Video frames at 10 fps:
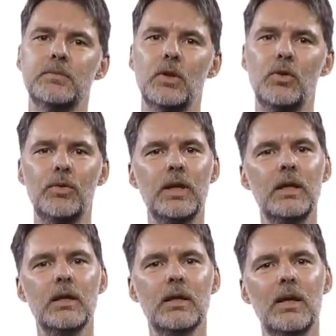So
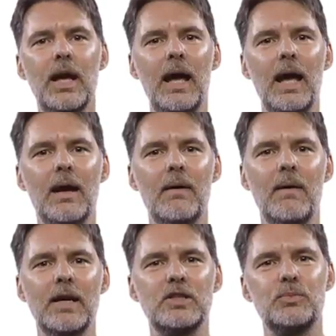the
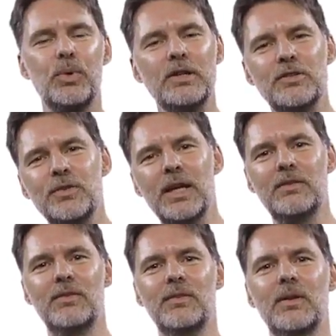
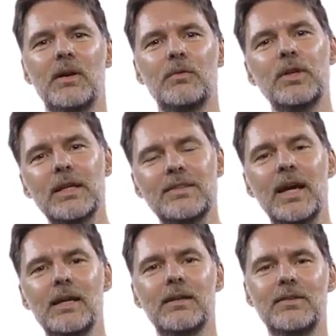expressiveness of the
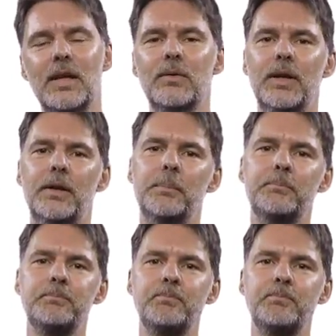intent is now there.